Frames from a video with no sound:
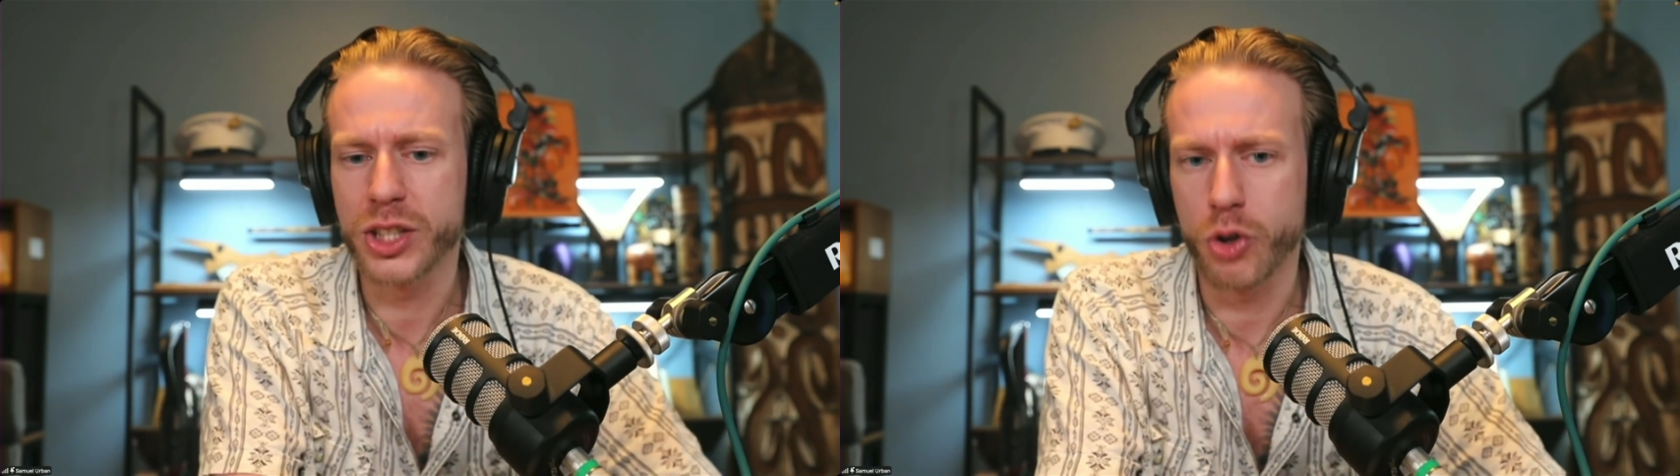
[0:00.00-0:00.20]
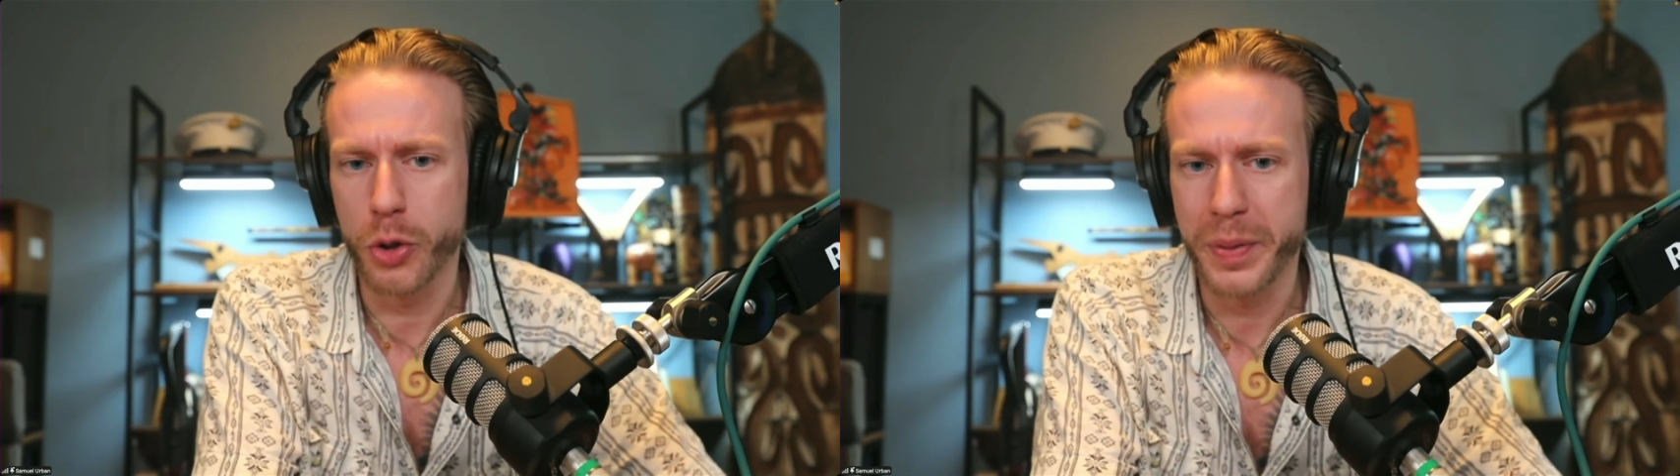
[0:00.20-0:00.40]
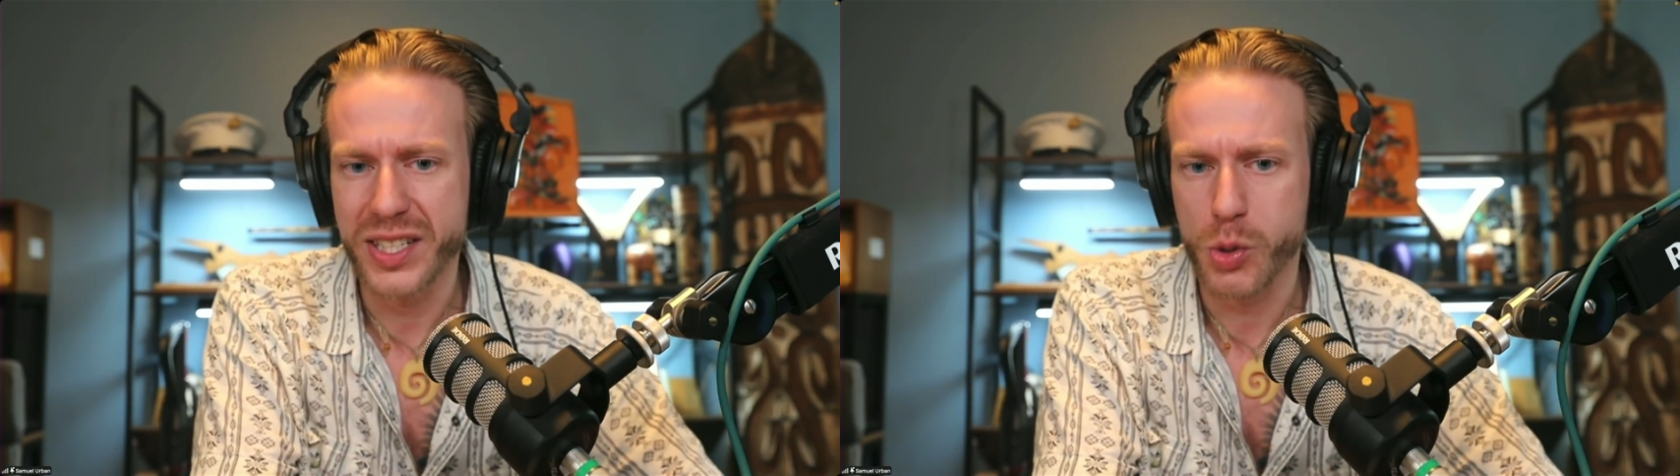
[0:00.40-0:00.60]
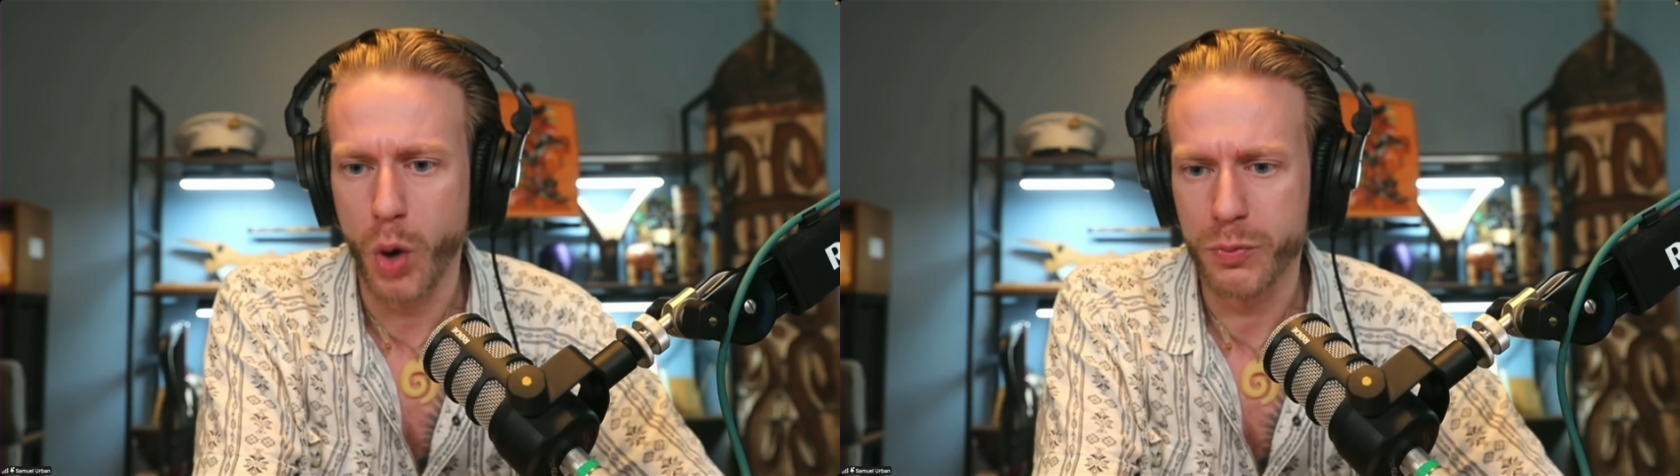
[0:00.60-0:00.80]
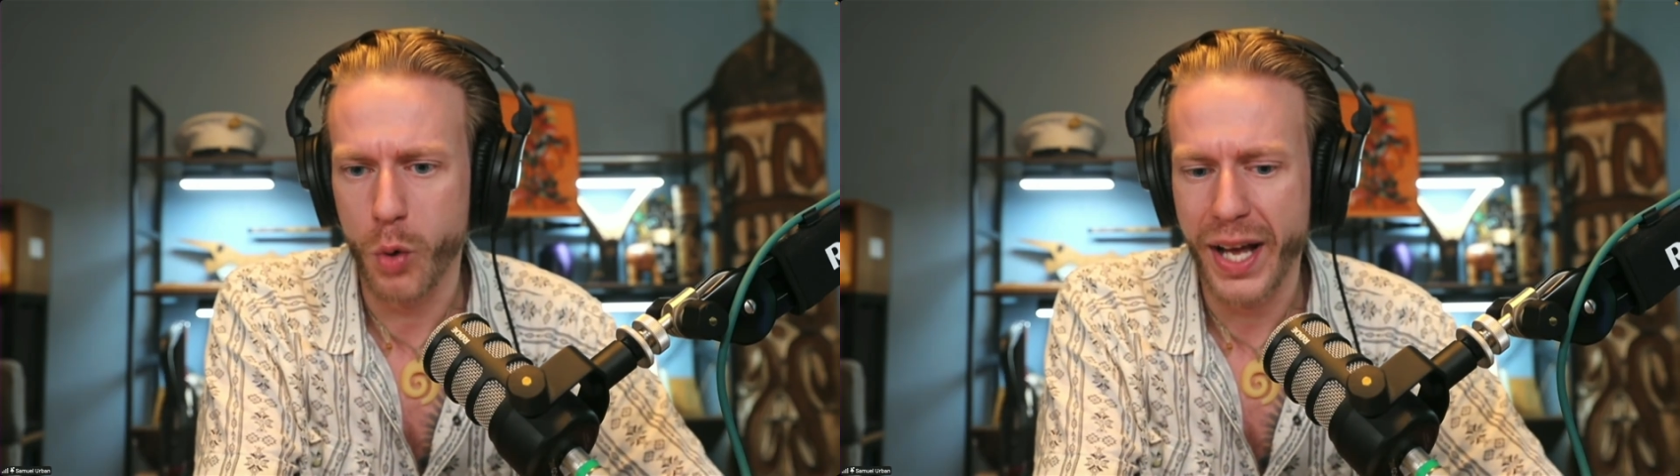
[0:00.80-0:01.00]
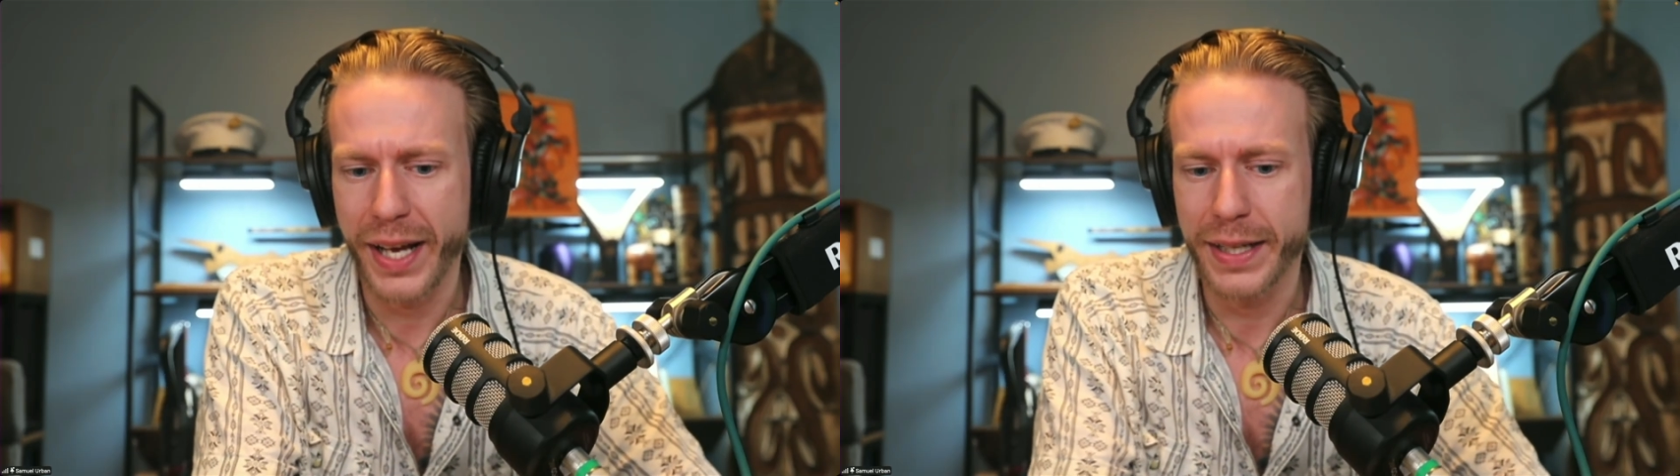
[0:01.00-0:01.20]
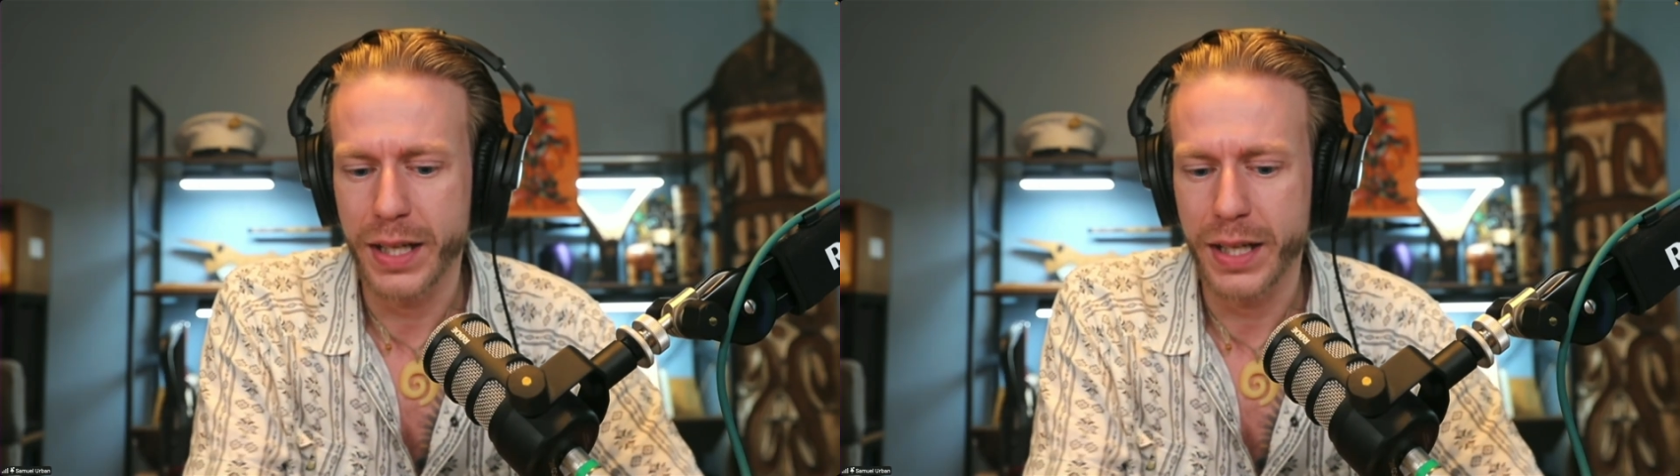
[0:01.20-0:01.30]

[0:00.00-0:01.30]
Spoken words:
group is one way,